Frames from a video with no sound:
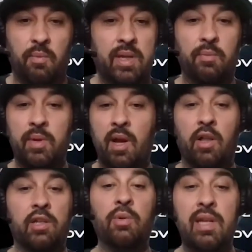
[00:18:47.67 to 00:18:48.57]
We
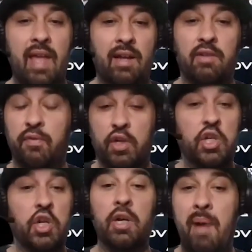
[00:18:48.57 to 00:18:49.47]
all agree that for
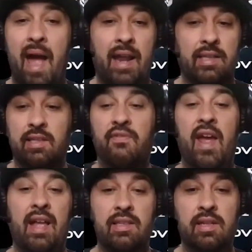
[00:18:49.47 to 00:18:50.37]
good or bad, it's
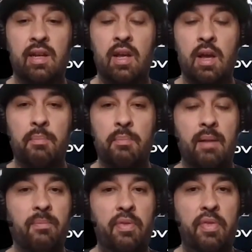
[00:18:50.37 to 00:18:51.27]
advanced. Mm-hmm. But